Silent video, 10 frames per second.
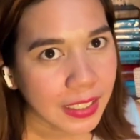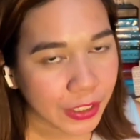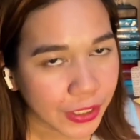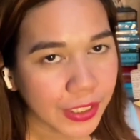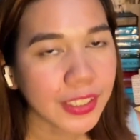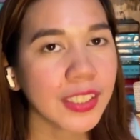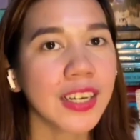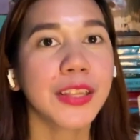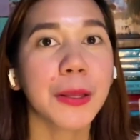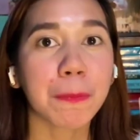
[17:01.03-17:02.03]
Third,
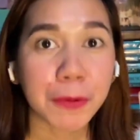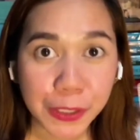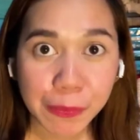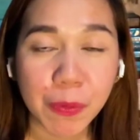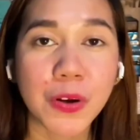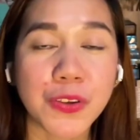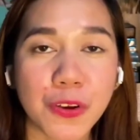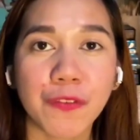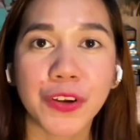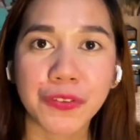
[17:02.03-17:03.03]
the purpose
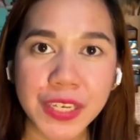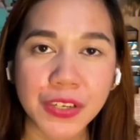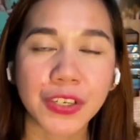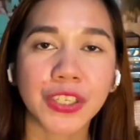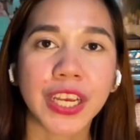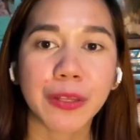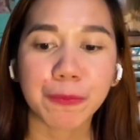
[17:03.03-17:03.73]
of your research. It